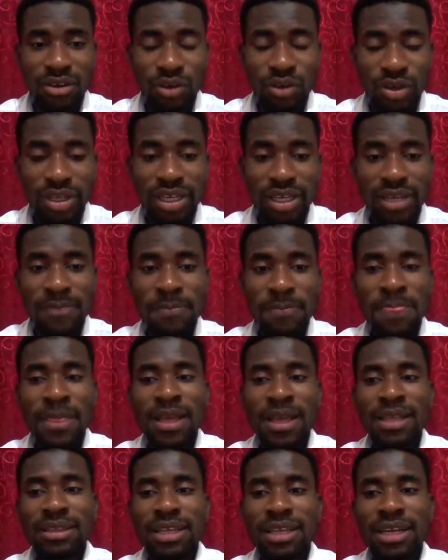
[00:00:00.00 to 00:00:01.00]
Okay,
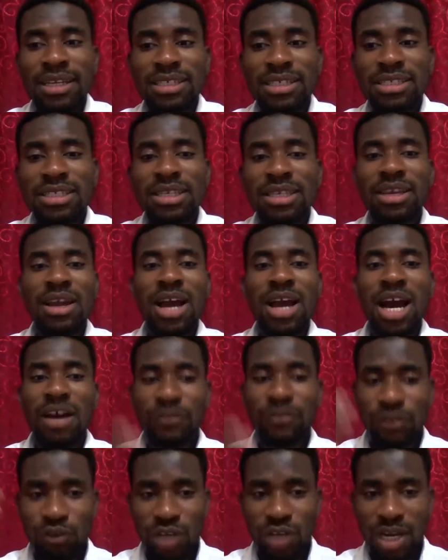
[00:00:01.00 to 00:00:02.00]
that is,
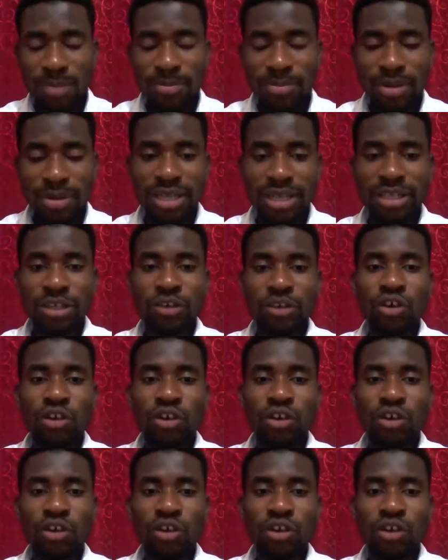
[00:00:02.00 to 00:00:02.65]
after you apply